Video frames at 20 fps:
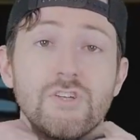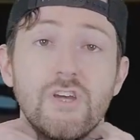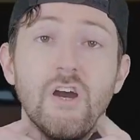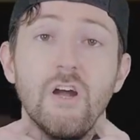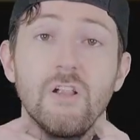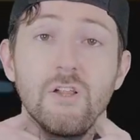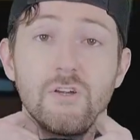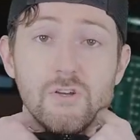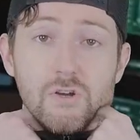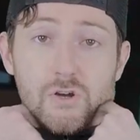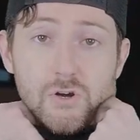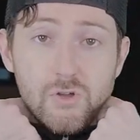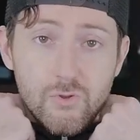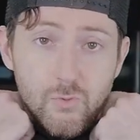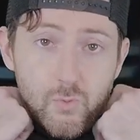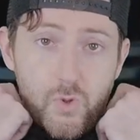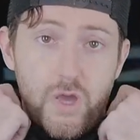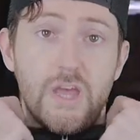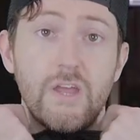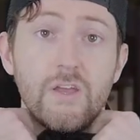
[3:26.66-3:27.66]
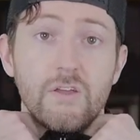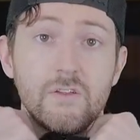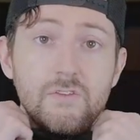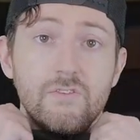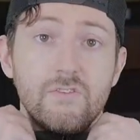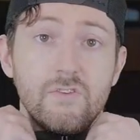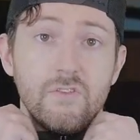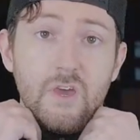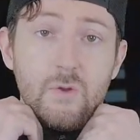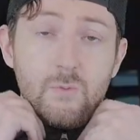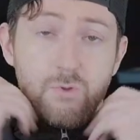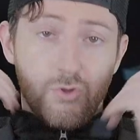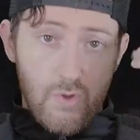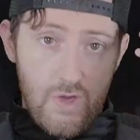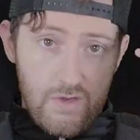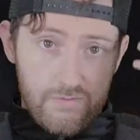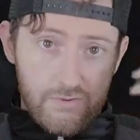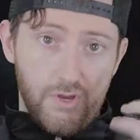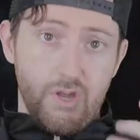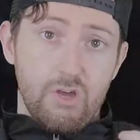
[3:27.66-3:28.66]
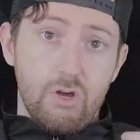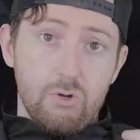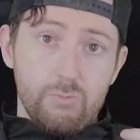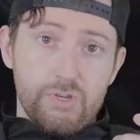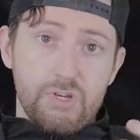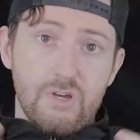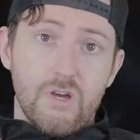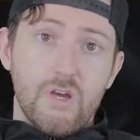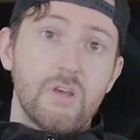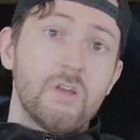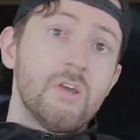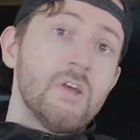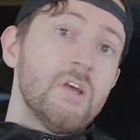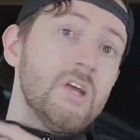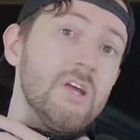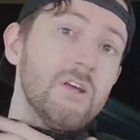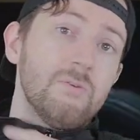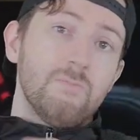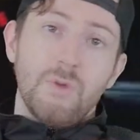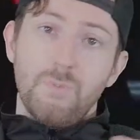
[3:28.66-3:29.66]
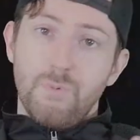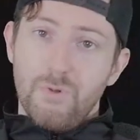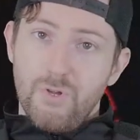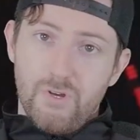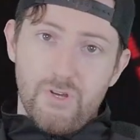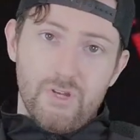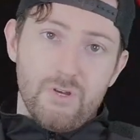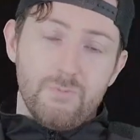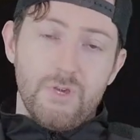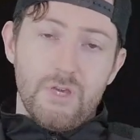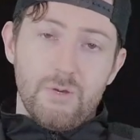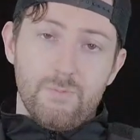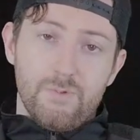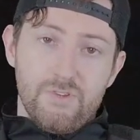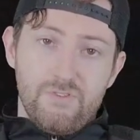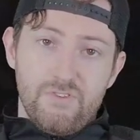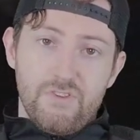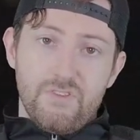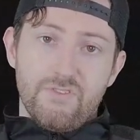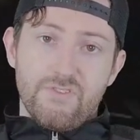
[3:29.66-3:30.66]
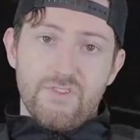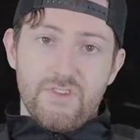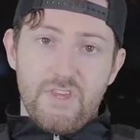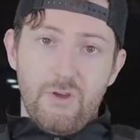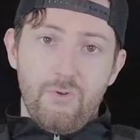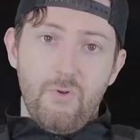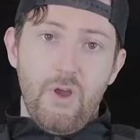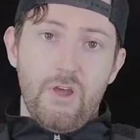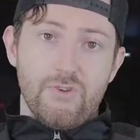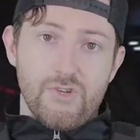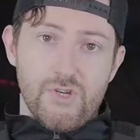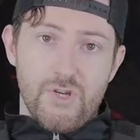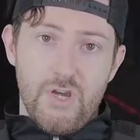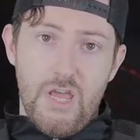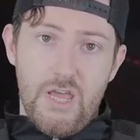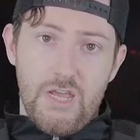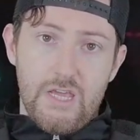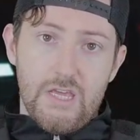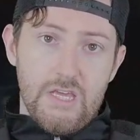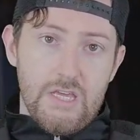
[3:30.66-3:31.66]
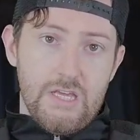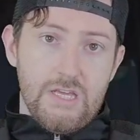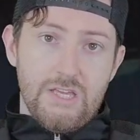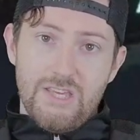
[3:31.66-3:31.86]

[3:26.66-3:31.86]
collar all the way, so that when you have your helmet on, people aren't going to be able to see the skin around your neck.